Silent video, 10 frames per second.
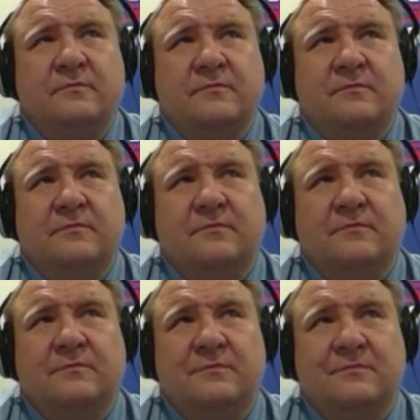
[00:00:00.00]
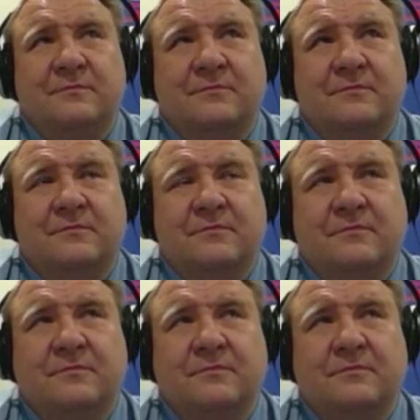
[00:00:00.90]

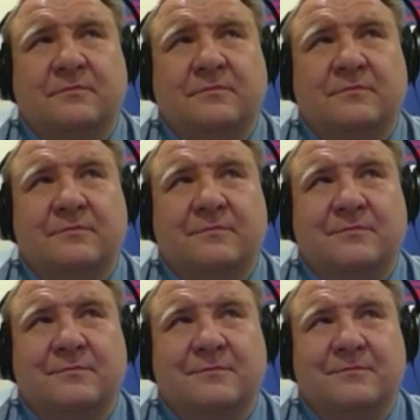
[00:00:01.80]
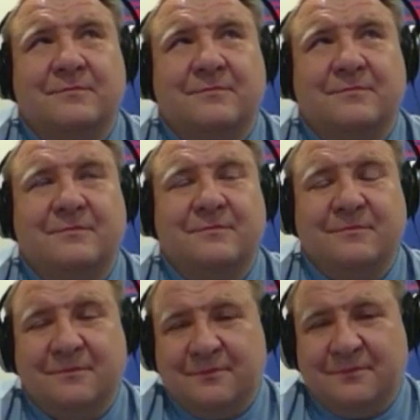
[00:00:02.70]

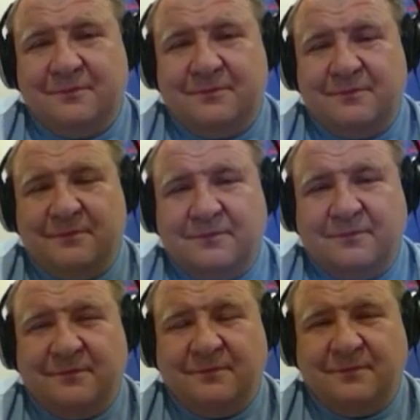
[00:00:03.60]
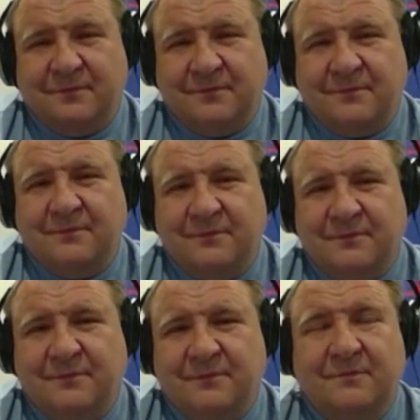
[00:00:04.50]

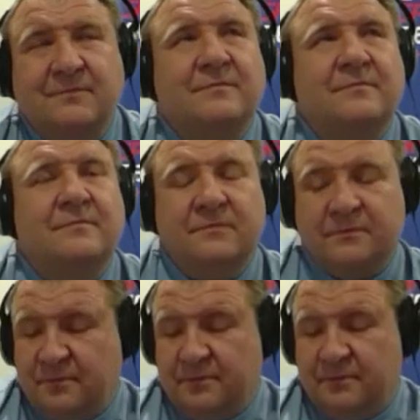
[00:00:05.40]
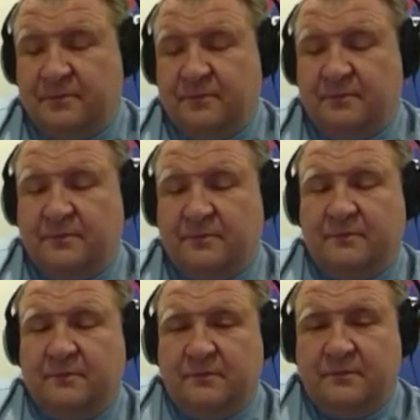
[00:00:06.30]

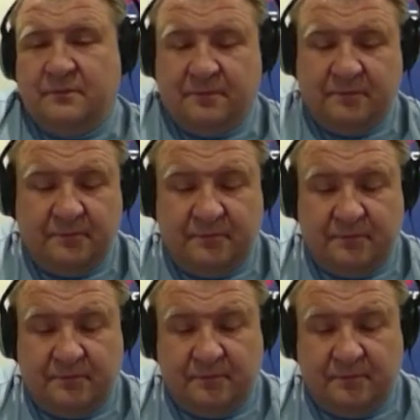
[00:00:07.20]
(not speaking)